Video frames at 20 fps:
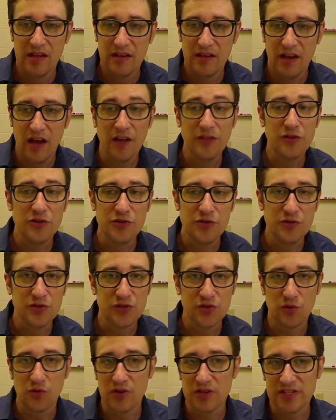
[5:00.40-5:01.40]
Other news
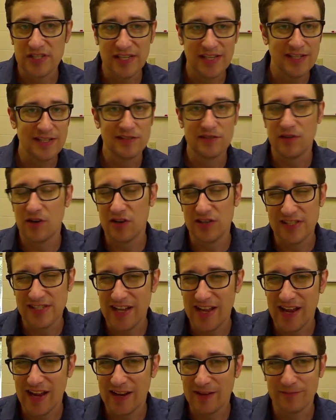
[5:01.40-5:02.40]
sources are
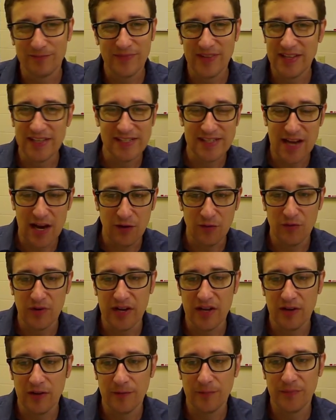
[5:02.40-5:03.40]
saying it's not
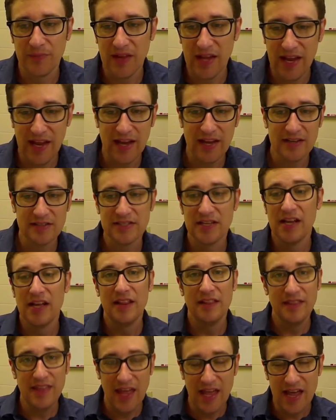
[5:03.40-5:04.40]
real, and
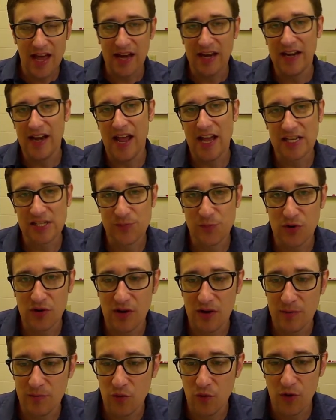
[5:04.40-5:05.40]
they got an expert
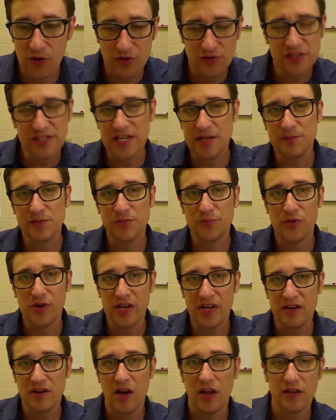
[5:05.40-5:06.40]
on board who seems
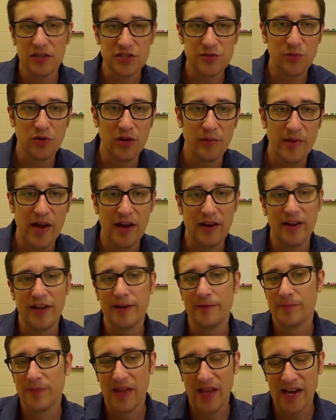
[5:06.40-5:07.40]
pretty knowledgeable about
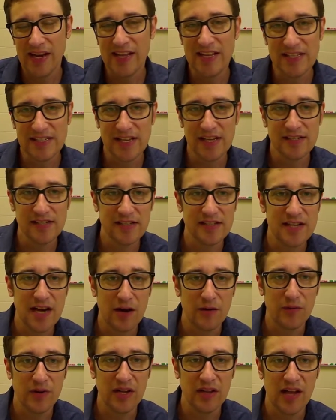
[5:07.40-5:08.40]
it, and he says it's
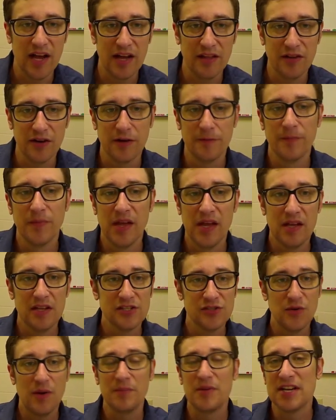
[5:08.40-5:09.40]
not real either.
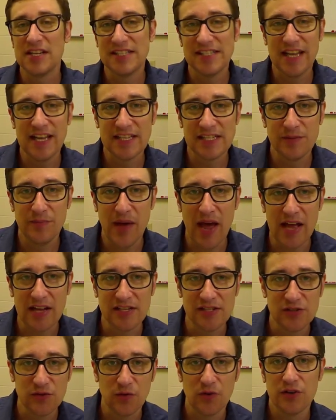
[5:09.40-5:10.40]
So I'm going to say it's a bad
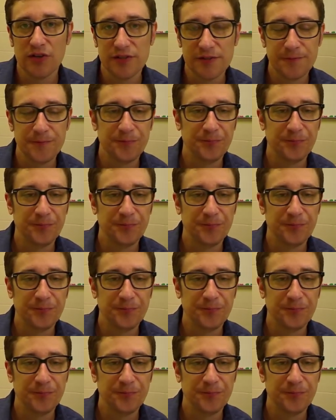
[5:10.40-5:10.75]
source.